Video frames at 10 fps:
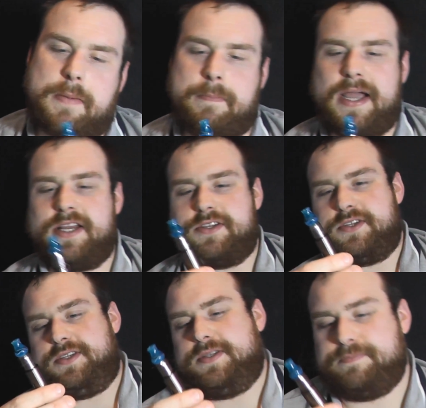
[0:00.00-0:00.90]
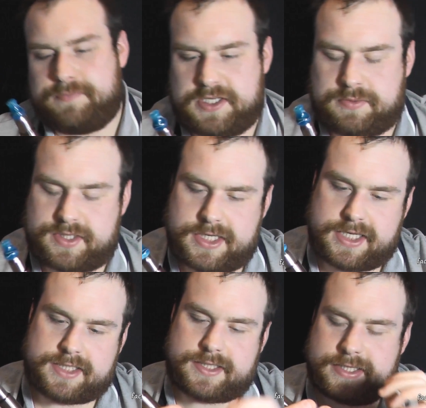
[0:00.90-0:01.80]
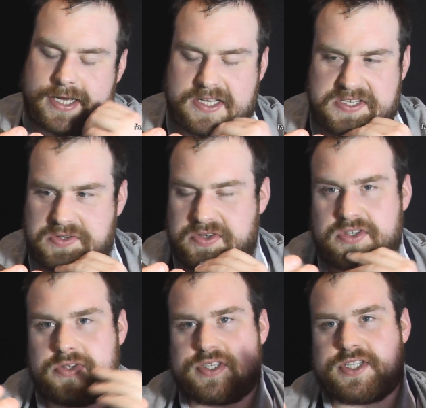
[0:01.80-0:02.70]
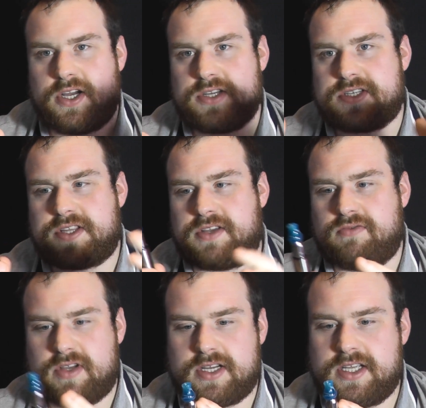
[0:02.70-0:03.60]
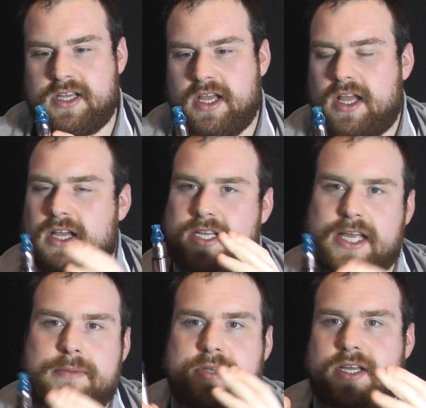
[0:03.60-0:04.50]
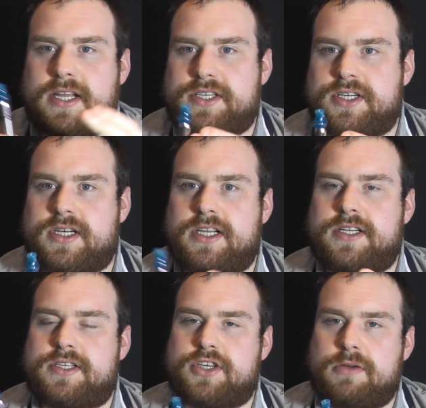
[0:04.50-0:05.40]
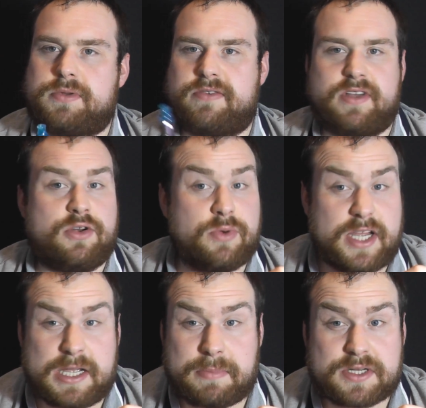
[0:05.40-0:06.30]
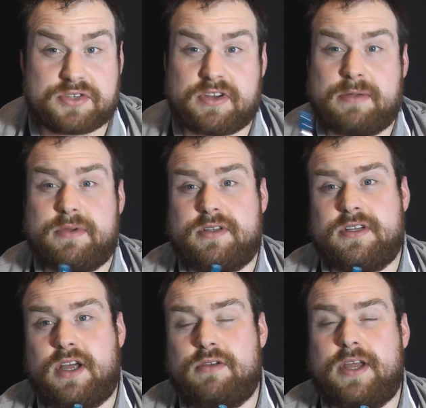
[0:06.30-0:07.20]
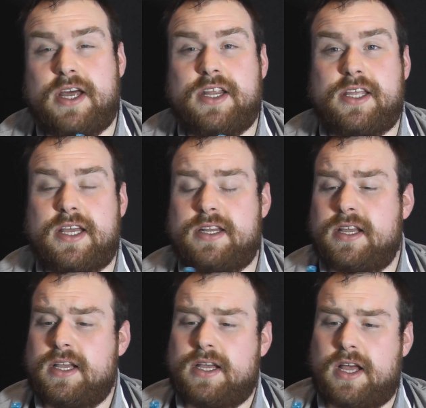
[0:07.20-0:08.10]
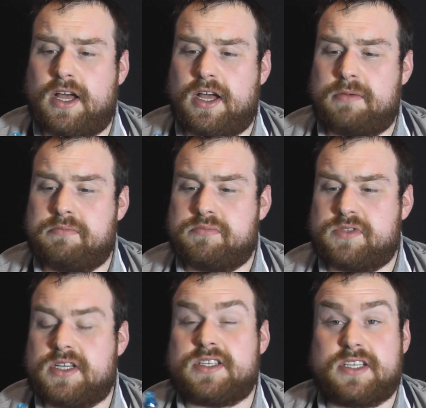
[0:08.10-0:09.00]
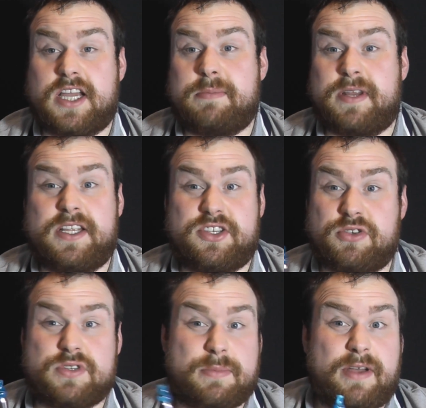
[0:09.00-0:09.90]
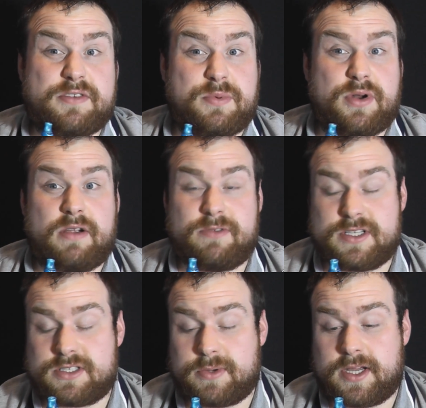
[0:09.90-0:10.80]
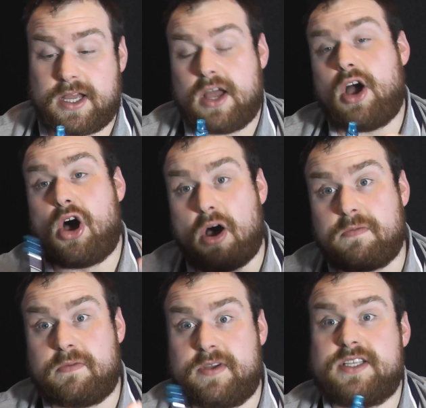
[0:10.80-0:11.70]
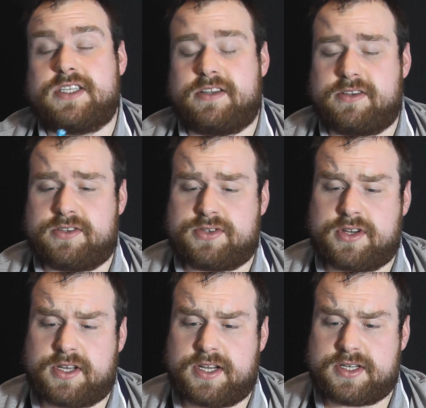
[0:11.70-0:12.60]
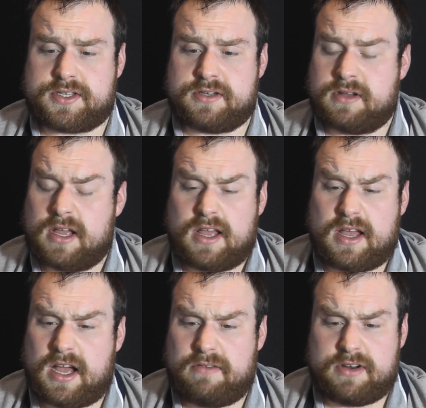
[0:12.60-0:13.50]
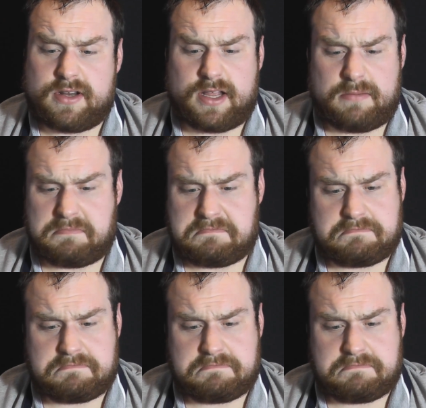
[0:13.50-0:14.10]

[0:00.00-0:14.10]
Maintenance is what's next. Now all you've got to do is charge the thing really. Keep your connection clean at the top, give it a little earbud treatment, you know, now and again, just to keep any juice that may have spilled over into it off of it to give you a solid connection. Other than that,